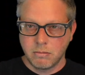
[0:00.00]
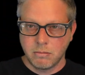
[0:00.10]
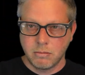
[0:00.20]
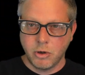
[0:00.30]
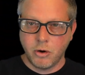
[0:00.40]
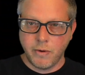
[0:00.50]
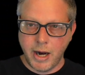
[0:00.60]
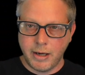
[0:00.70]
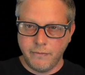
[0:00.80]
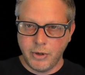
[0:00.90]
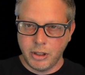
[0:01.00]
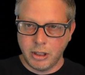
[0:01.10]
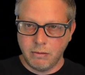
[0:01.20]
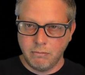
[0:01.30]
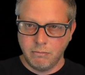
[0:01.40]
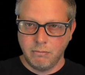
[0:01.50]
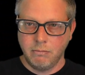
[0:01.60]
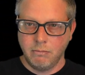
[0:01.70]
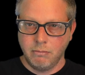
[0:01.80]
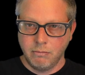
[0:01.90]
creative vision
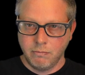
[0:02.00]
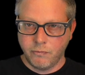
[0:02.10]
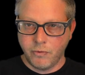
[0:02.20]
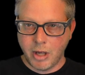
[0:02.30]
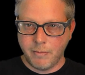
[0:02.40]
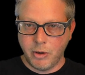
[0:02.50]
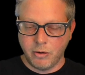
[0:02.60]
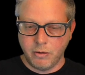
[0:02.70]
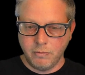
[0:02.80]
for that mural,